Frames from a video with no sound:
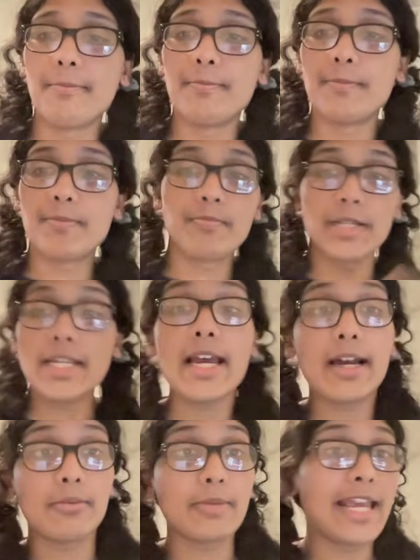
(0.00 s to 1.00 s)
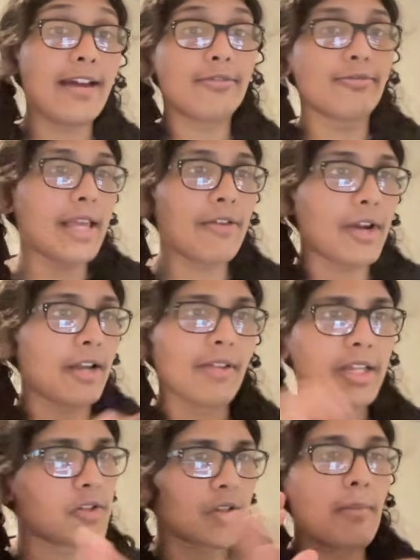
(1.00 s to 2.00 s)
But yeah, we have kind of like
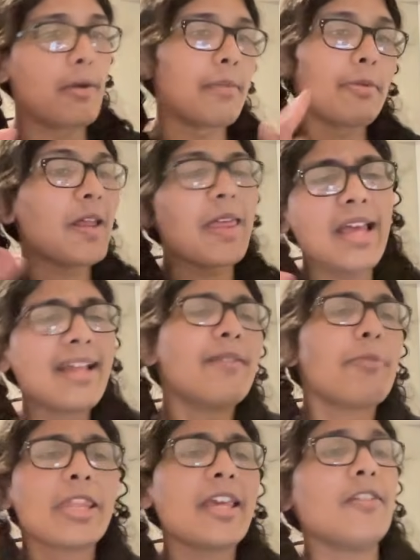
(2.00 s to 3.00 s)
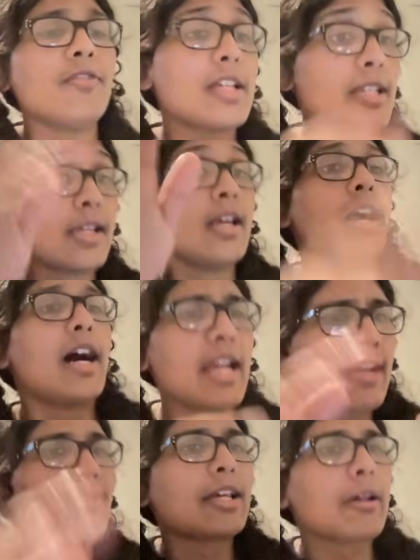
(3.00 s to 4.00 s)
a summary. But by the end of this, I have
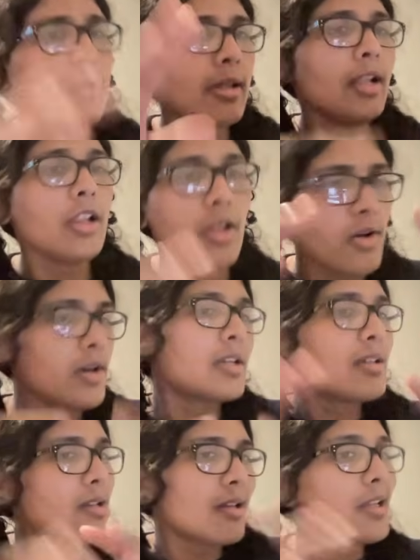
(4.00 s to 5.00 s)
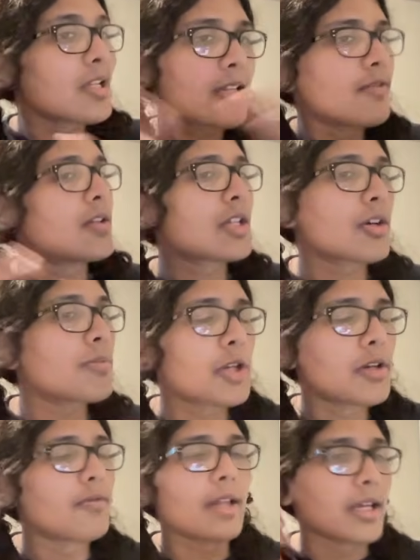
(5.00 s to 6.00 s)
like a long list of description
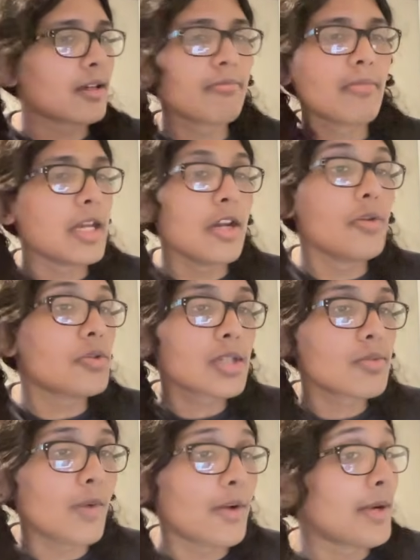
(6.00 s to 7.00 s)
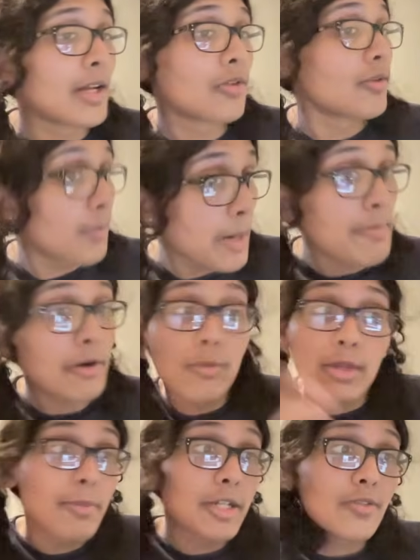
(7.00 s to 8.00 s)
of like my notes while reading through the paper with a
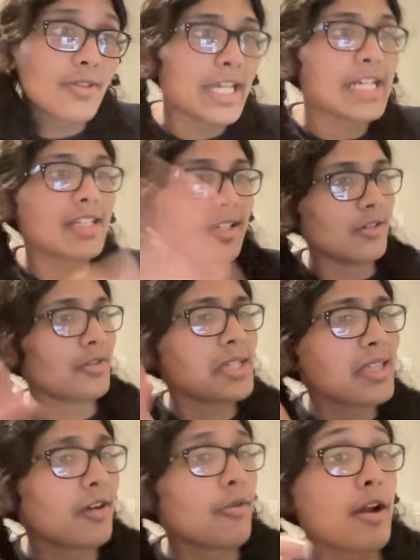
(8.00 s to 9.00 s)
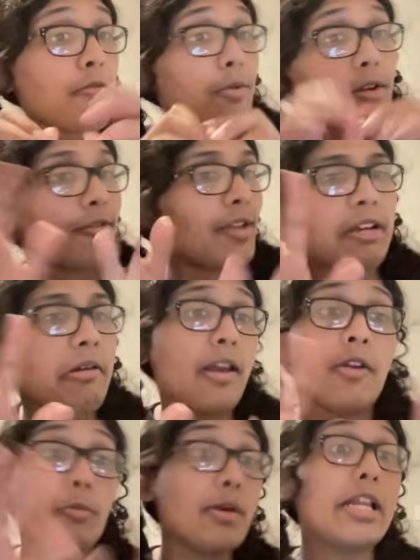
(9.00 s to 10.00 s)
bunch of links, and you'll see the graph would have like
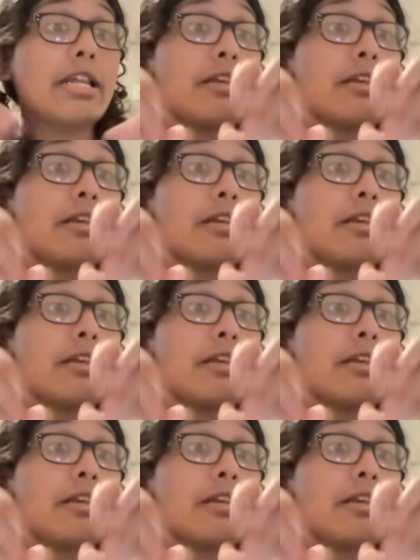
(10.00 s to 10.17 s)
really,